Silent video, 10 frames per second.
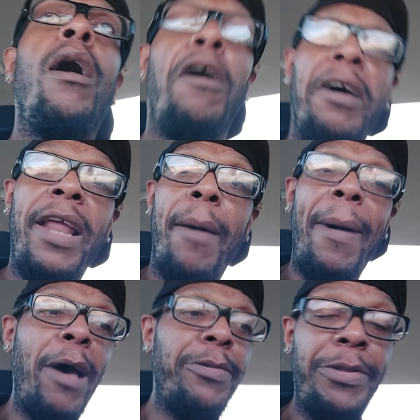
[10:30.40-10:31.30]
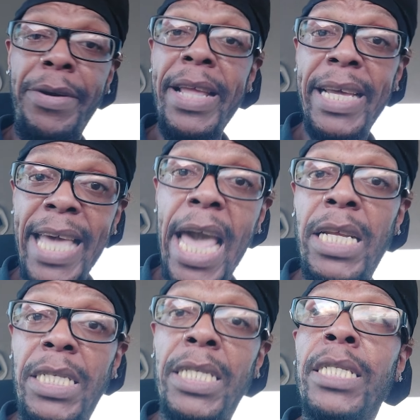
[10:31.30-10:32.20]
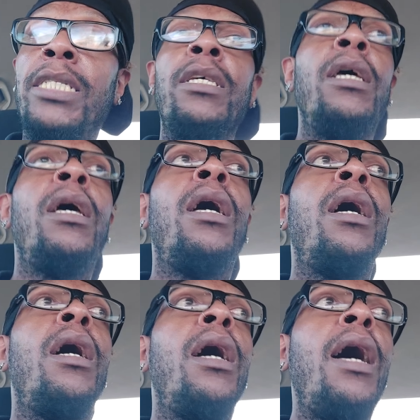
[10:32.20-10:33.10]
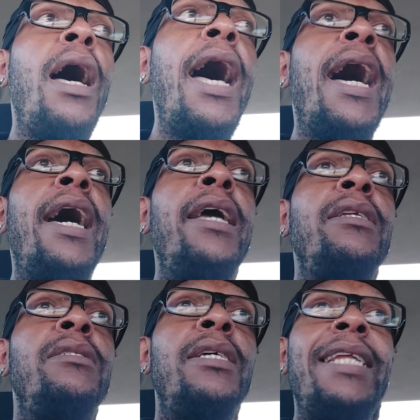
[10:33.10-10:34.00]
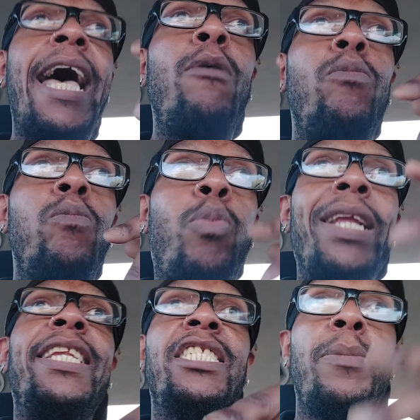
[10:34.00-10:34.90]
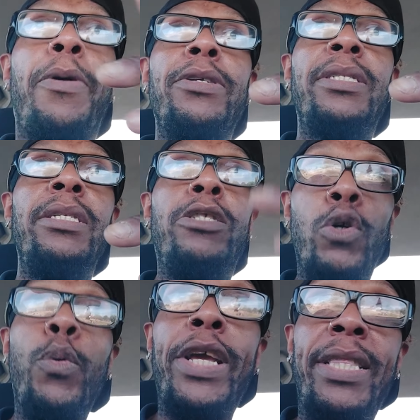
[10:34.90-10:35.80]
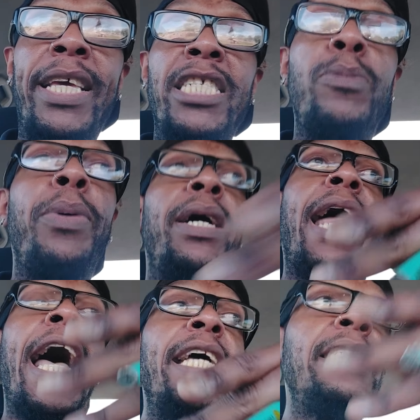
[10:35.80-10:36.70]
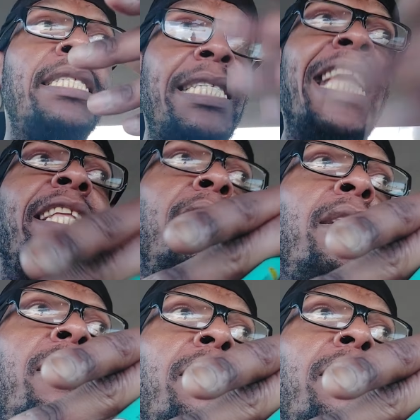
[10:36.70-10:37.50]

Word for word: on about three occasions, I did not witness the person doing this, but I seen